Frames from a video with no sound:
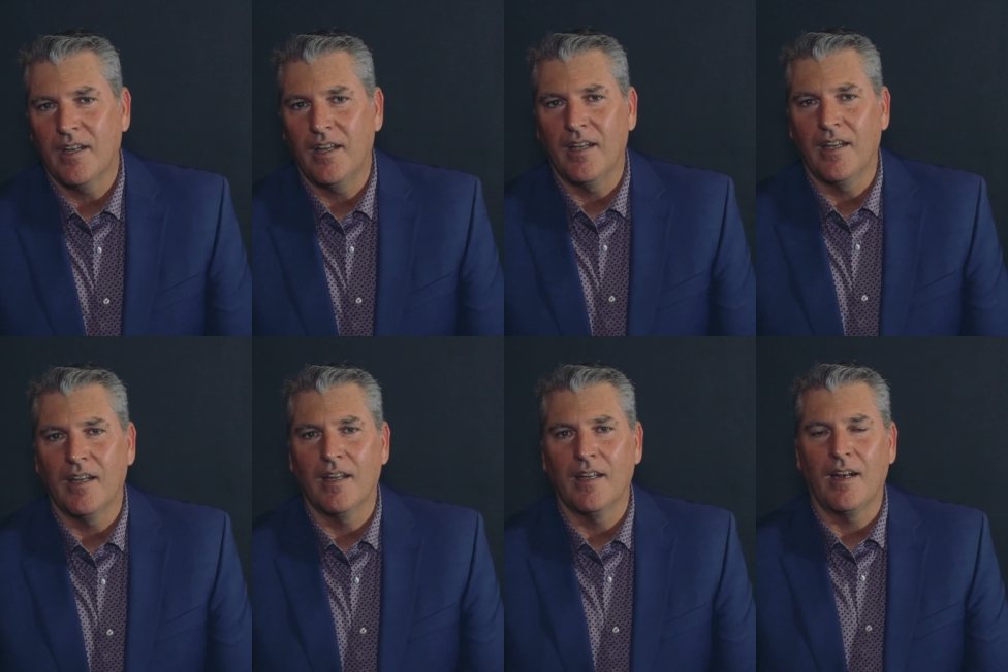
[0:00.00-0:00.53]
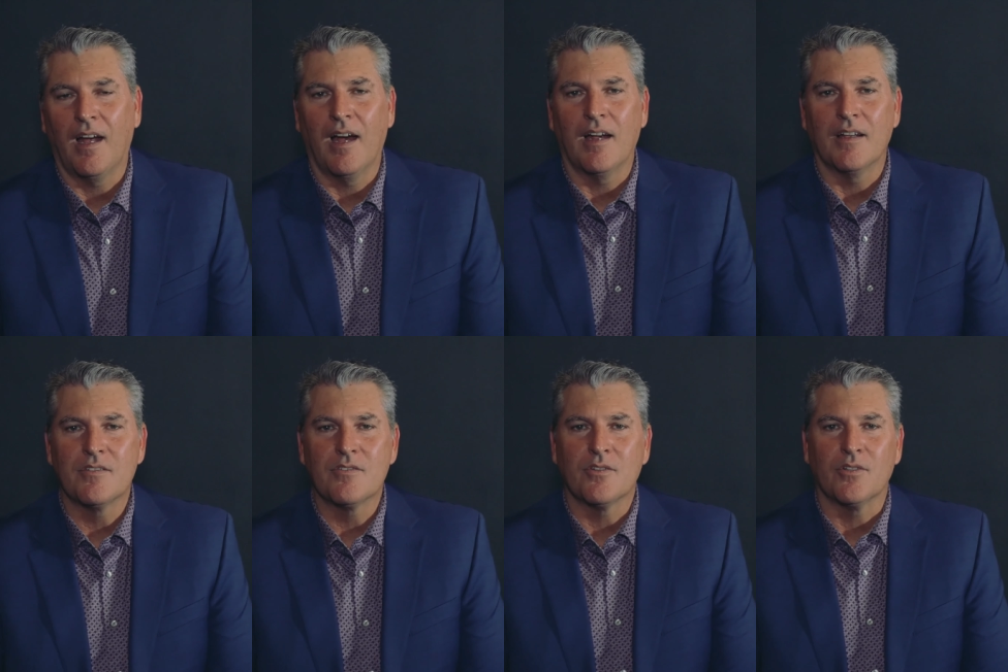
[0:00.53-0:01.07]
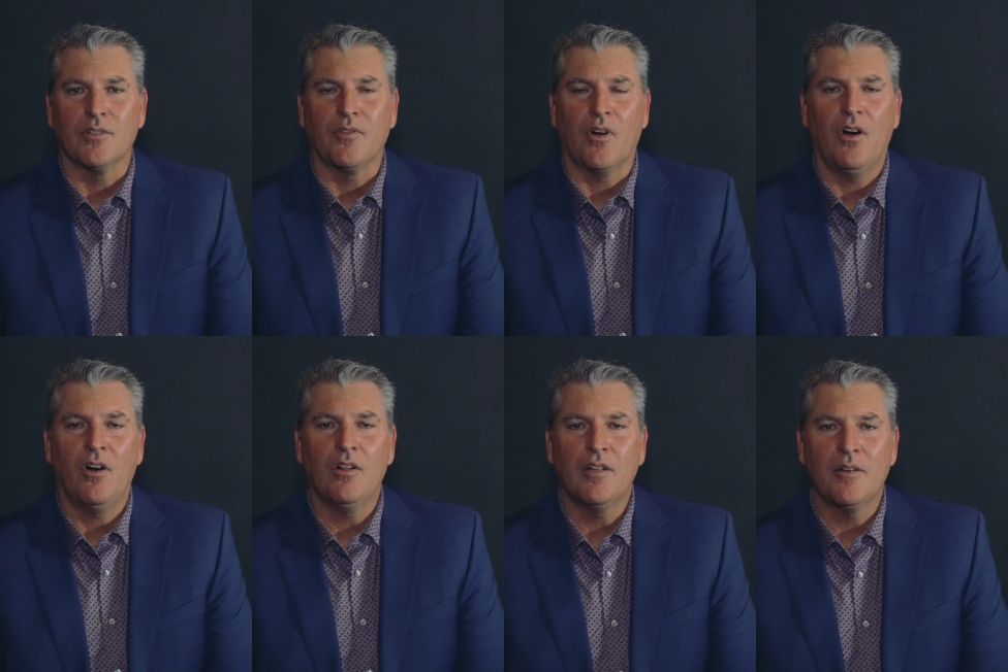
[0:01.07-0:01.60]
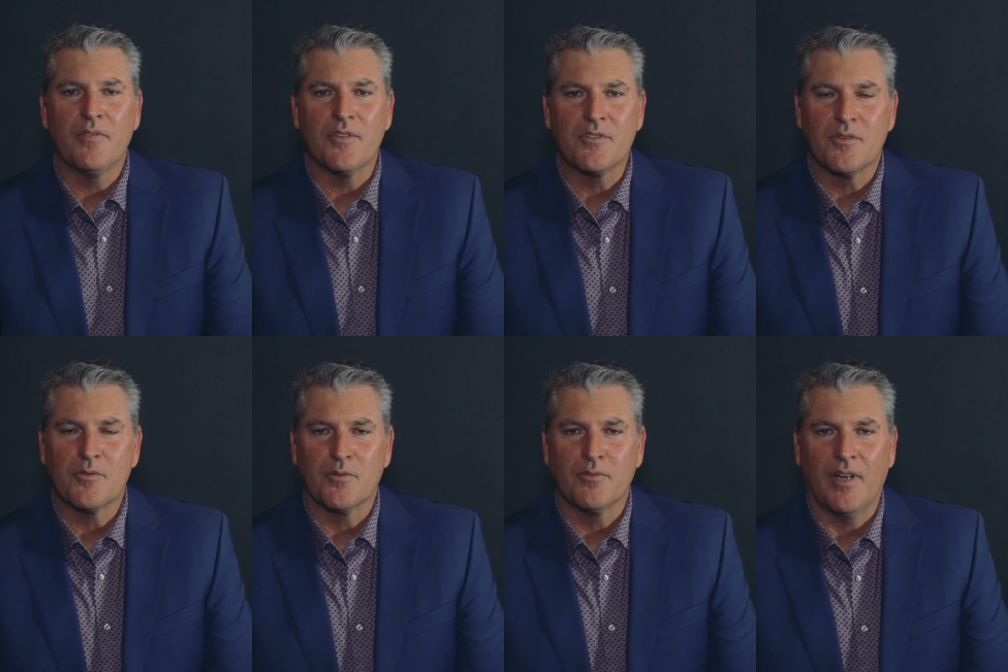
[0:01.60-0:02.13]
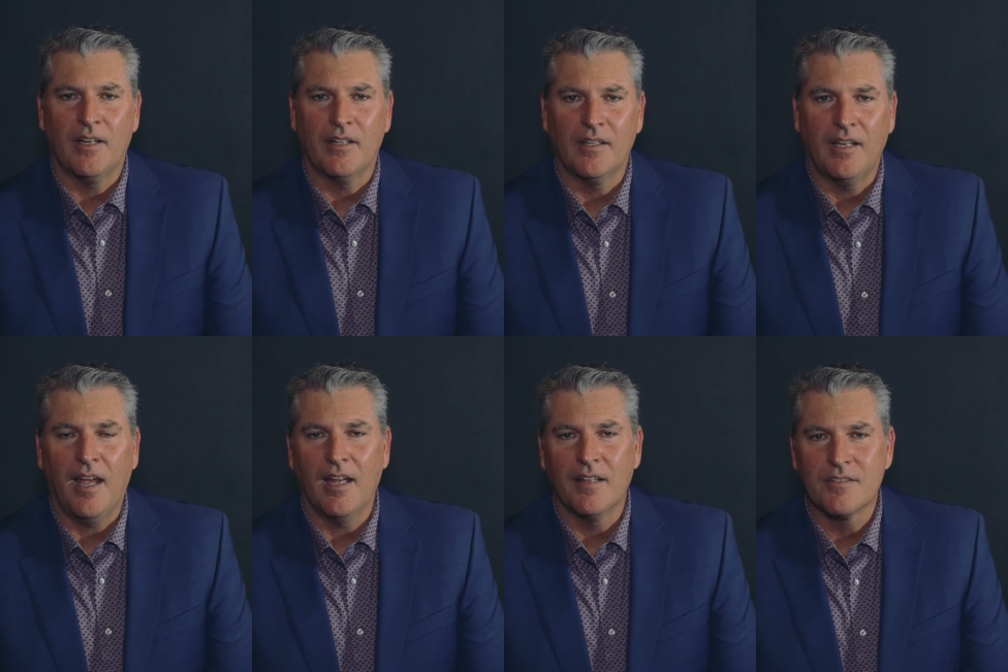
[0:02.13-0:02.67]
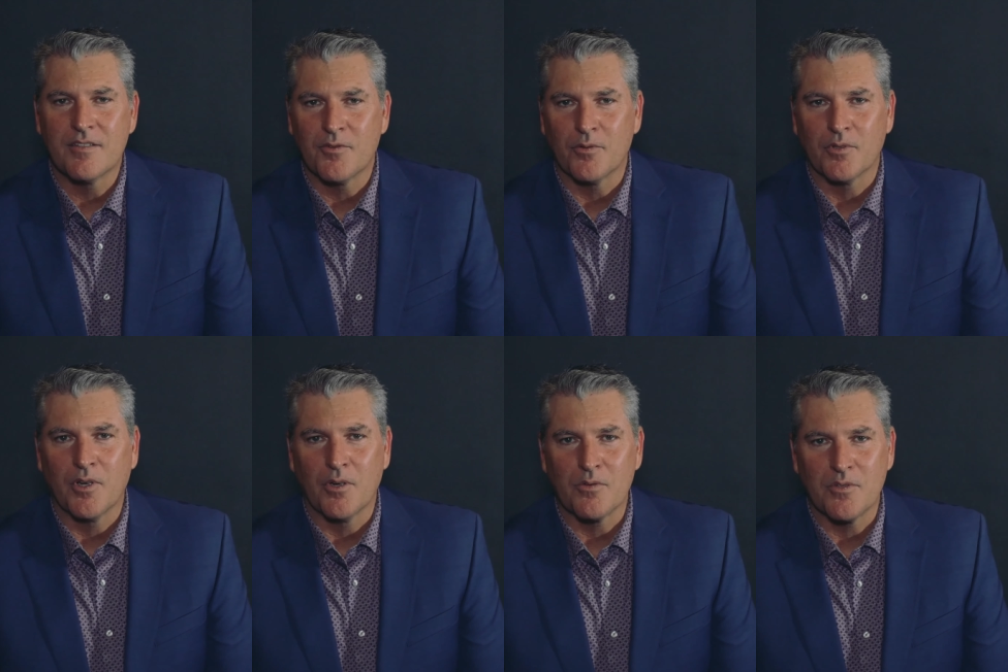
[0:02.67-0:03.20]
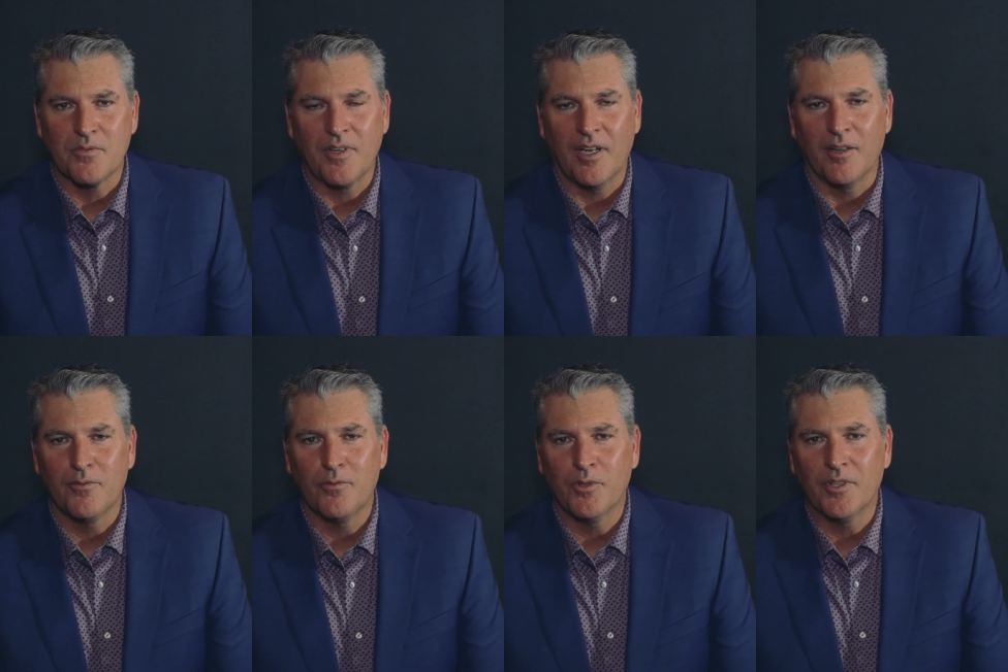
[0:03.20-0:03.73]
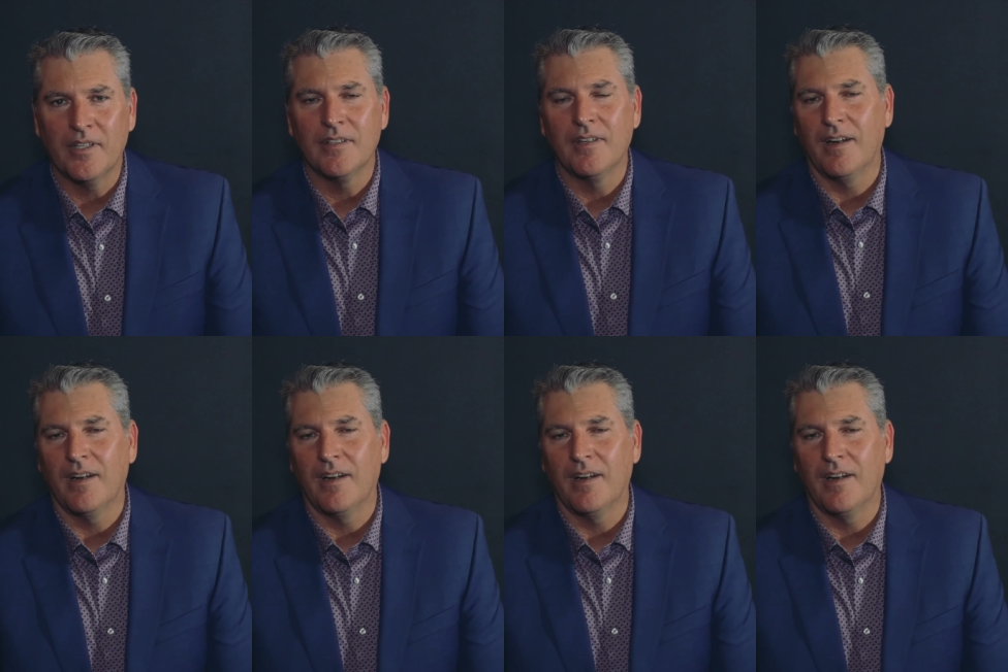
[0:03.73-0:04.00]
and I serve all of the Central Valley and Central Coast of California,